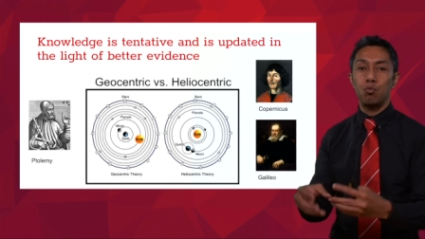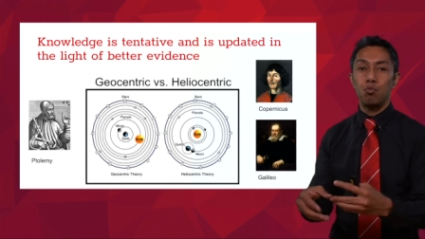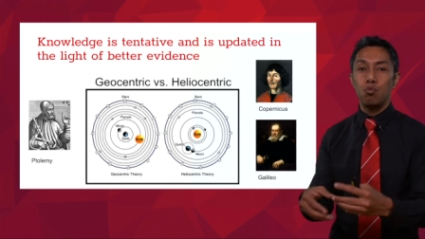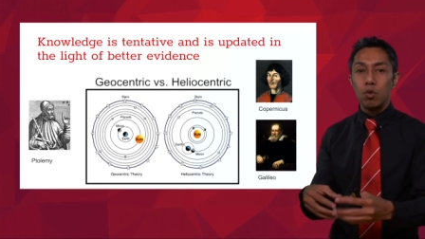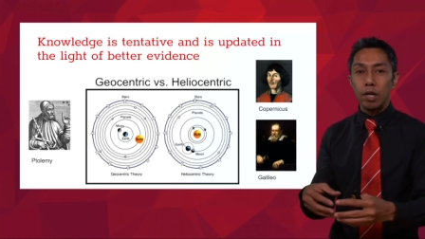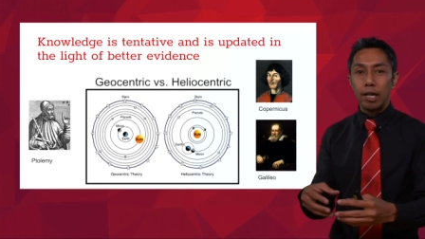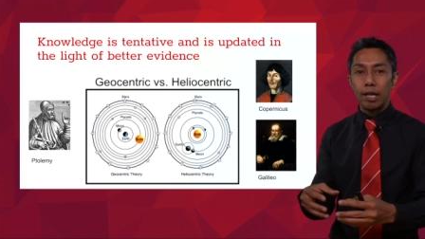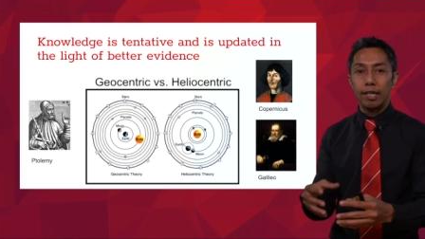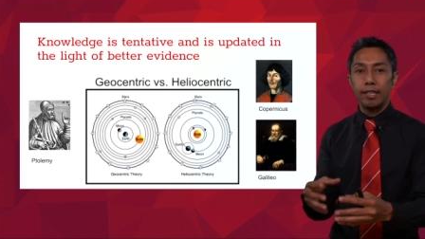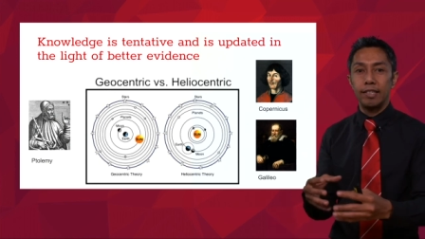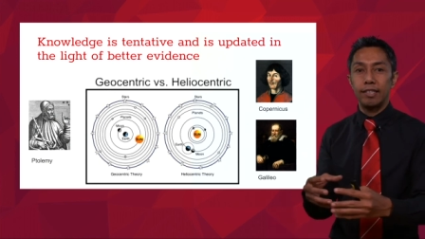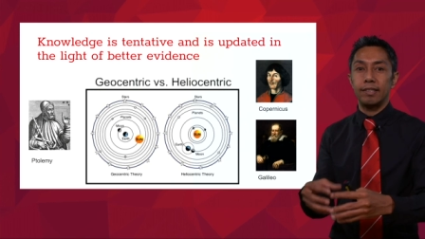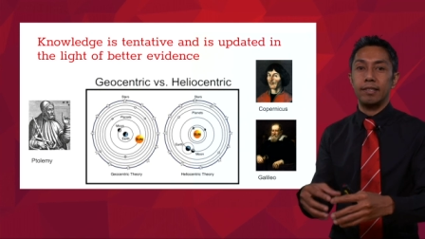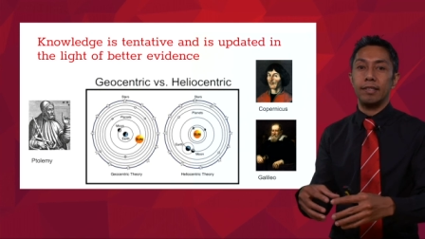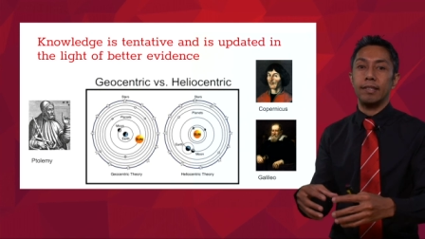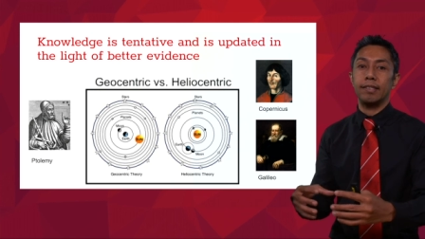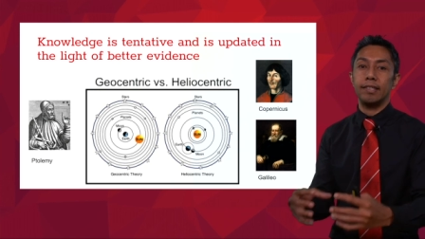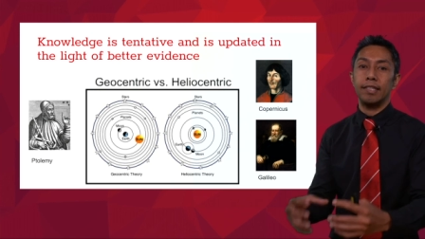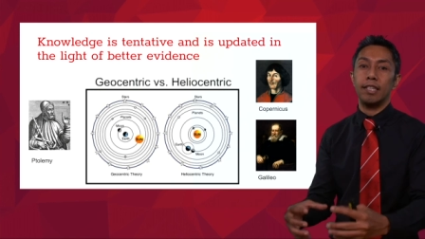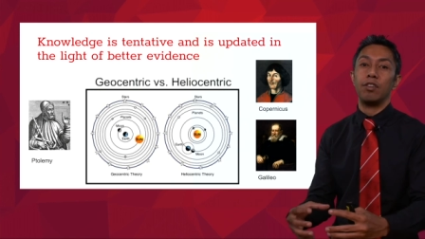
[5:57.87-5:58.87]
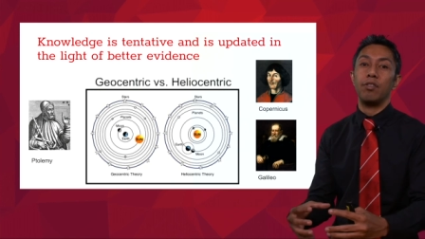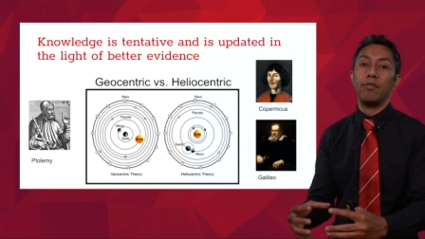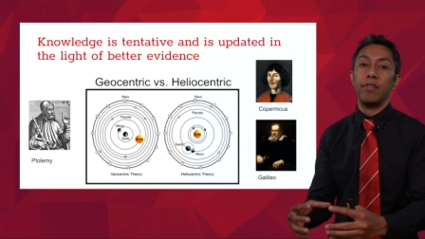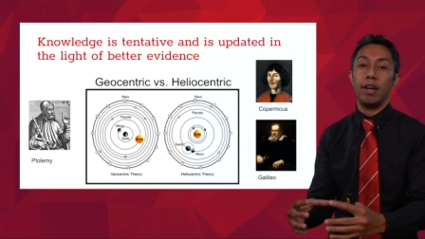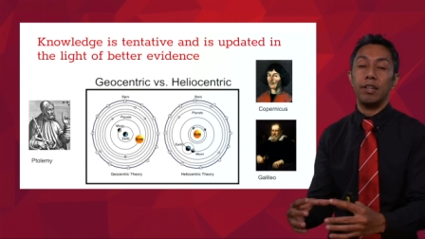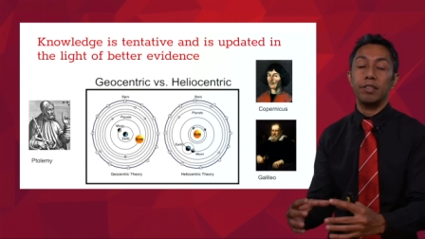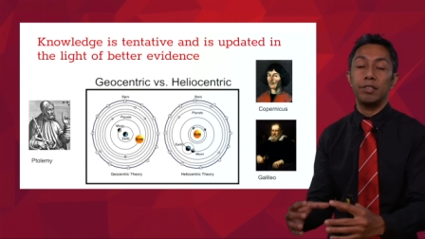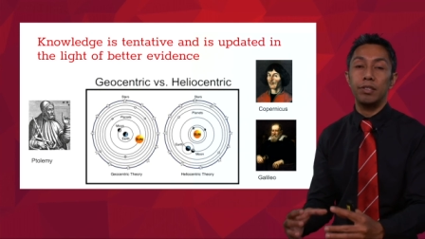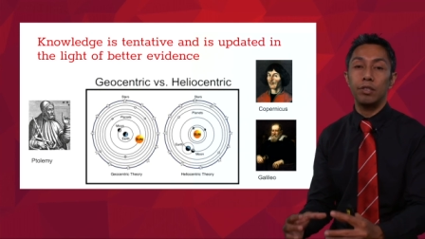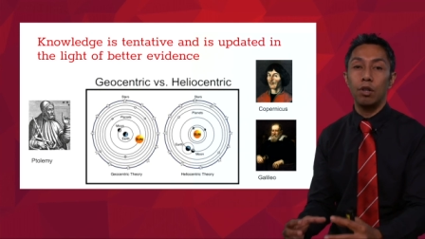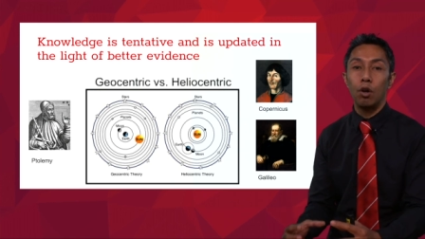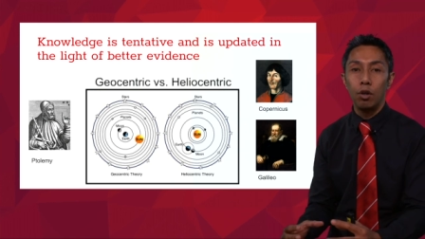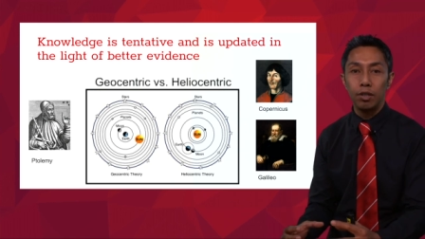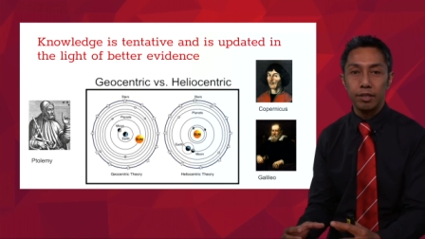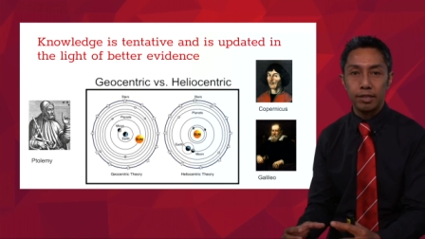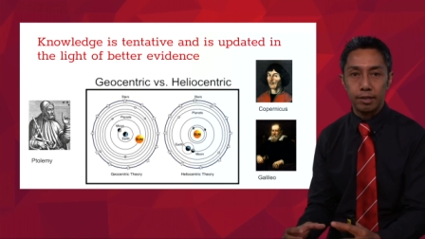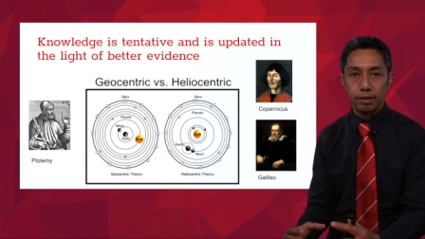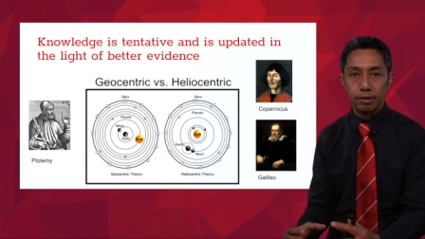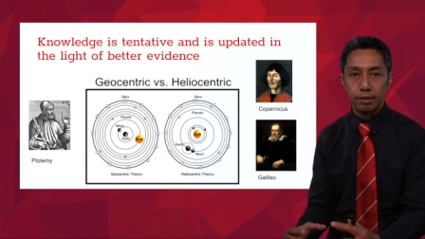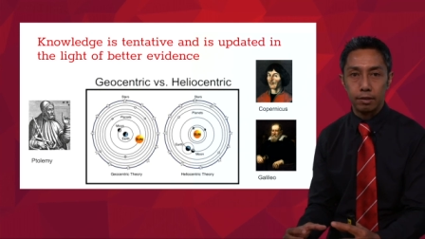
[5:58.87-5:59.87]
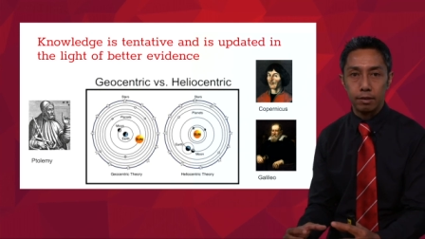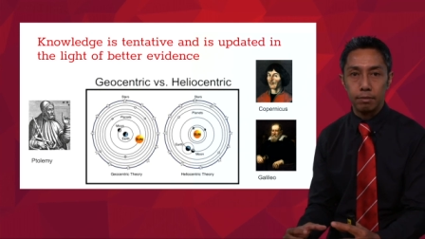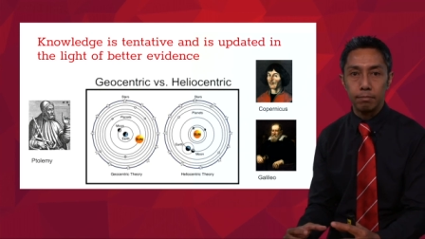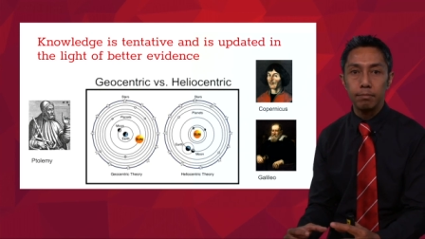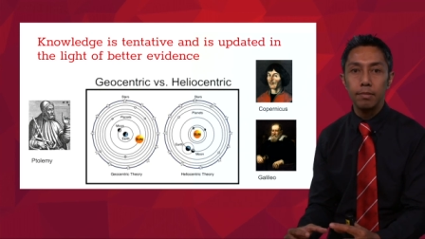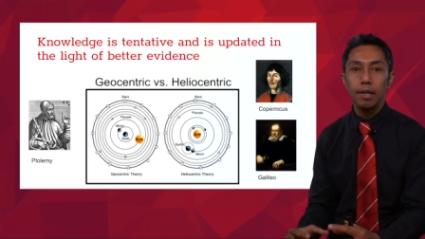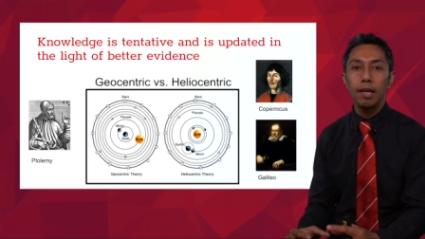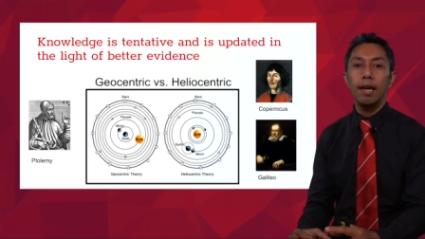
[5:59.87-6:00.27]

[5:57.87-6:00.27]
really just the center of our solar system